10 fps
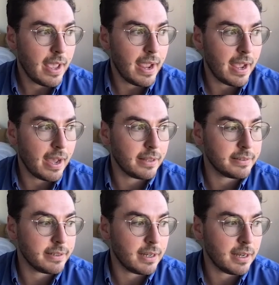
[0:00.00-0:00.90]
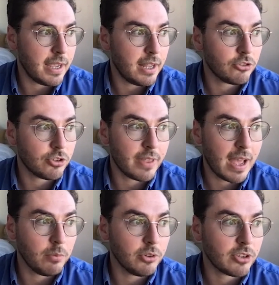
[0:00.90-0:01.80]
And so
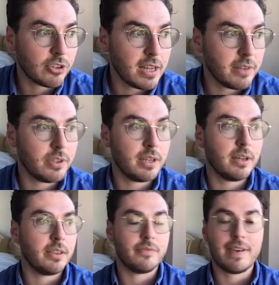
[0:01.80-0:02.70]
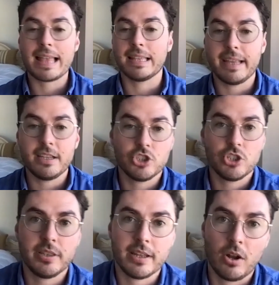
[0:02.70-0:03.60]
that was kind of the
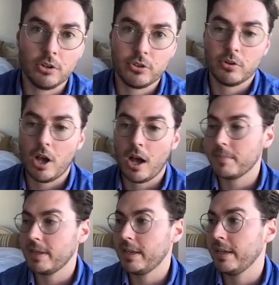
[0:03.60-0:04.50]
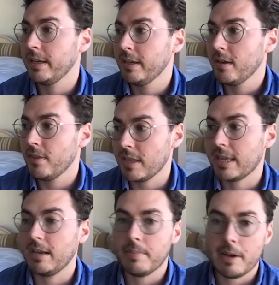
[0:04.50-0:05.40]
validation that also got me
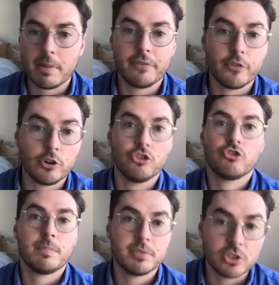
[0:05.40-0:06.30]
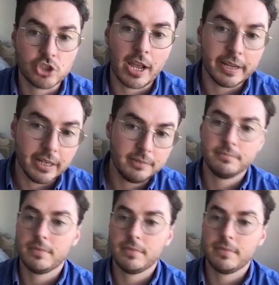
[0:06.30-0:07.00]
thinking about my first trip to China